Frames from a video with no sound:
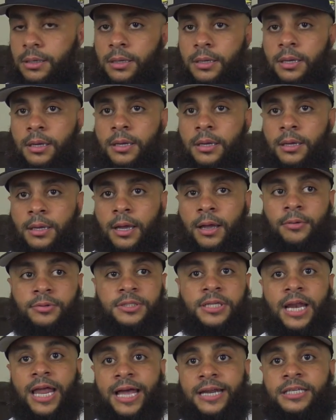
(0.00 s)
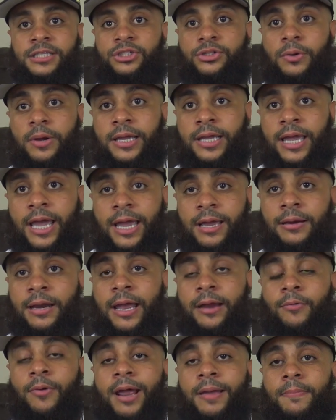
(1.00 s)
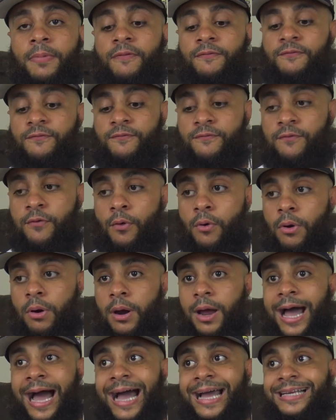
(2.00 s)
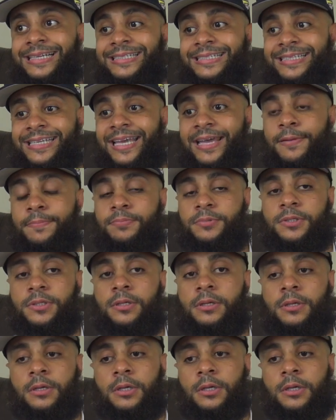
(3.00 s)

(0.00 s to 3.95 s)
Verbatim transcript: Uh, uh, I was glad this joint came like right before I dipped,